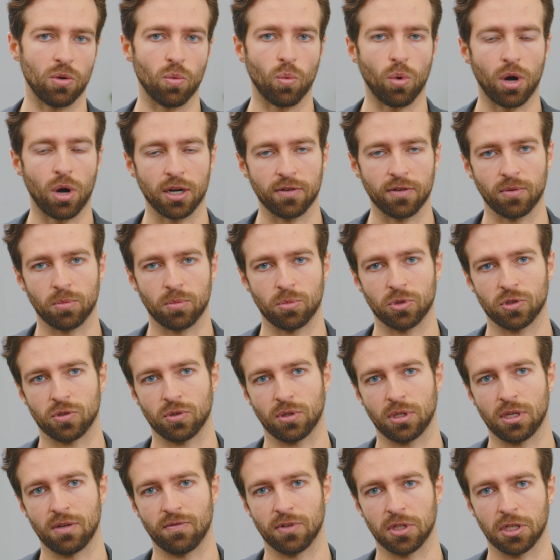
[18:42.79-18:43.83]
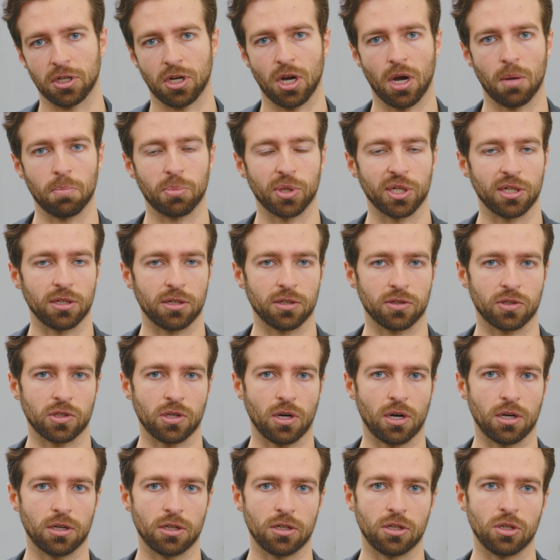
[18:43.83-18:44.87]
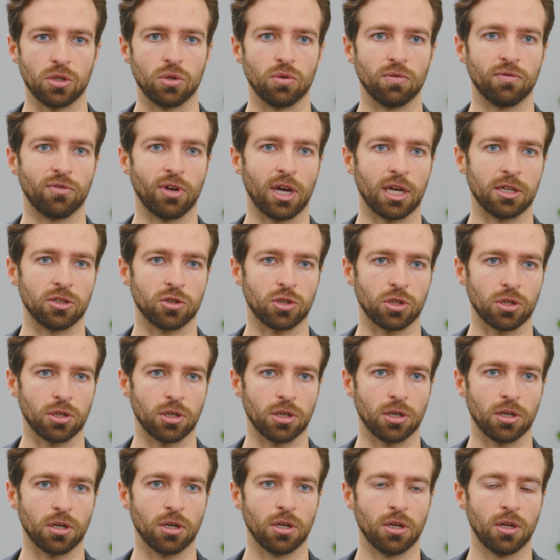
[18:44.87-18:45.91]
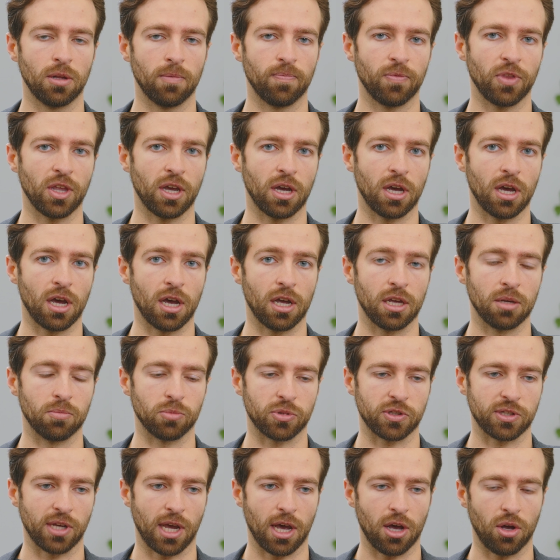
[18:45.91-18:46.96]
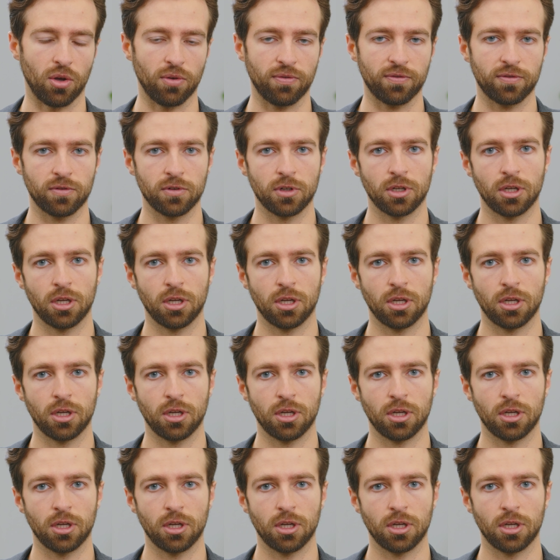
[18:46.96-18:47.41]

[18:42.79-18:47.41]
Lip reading: One of them was leaving the company to start a new venture himself.